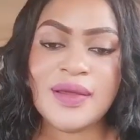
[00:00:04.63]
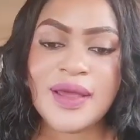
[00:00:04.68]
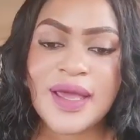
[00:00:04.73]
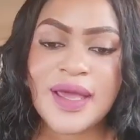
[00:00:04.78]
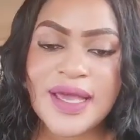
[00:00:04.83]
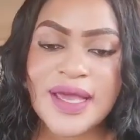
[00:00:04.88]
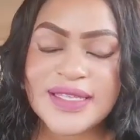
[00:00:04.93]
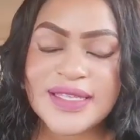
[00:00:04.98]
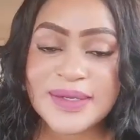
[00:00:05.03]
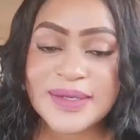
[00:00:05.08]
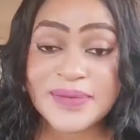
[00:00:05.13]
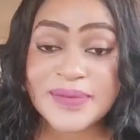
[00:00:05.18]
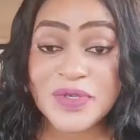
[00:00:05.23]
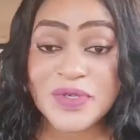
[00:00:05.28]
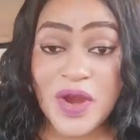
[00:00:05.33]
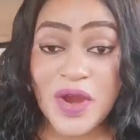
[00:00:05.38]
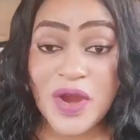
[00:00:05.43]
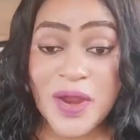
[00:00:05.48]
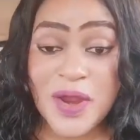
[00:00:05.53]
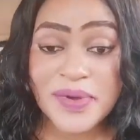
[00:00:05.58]
hey
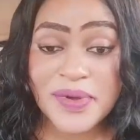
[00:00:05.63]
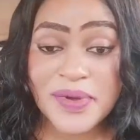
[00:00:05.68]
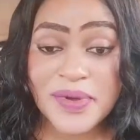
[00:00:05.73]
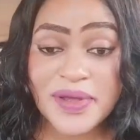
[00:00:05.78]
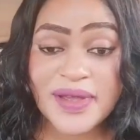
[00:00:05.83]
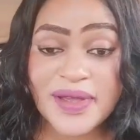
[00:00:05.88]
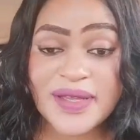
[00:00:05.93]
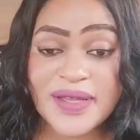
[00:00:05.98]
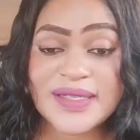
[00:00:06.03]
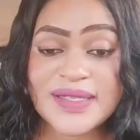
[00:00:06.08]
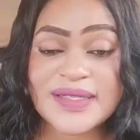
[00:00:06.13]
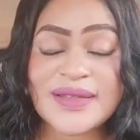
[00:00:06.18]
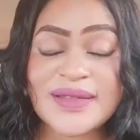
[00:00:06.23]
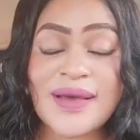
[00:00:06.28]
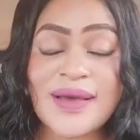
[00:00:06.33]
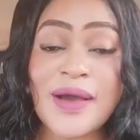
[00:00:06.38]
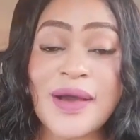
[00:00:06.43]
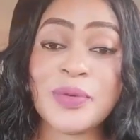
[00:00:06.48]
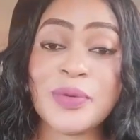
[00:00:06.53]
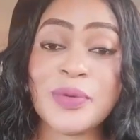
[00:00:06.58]
subscribers,
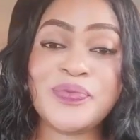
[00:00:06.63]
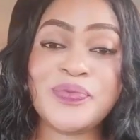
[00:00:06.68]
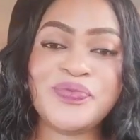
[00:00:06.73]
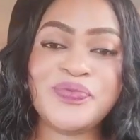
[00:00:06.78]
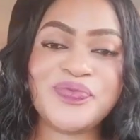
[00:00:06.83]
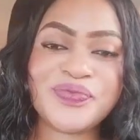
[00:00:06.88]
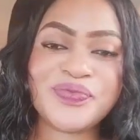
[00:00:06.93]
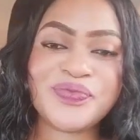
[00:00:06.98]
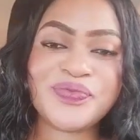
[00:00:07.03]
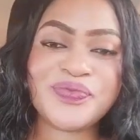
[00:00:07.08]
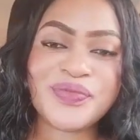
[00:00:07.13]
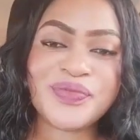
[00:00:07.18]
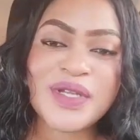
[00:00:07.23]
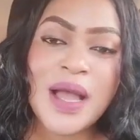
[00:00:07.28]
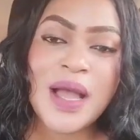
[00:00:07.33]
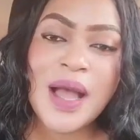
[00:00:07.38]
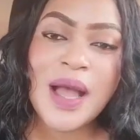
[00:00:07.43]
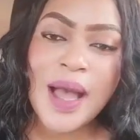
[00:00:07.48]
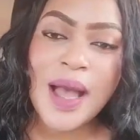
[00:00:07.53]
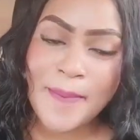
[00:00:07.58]

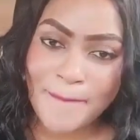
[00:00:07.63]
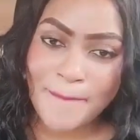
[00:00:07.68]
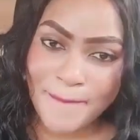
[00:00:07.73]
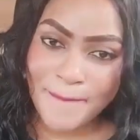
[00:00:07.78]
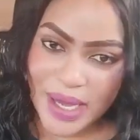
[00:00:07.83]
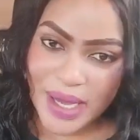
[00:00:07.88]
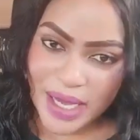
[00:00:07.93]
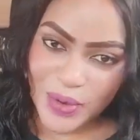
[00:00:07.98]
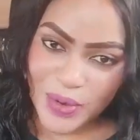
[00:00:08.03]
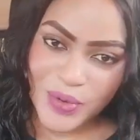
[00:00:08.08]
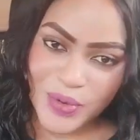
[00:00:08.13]
I'm back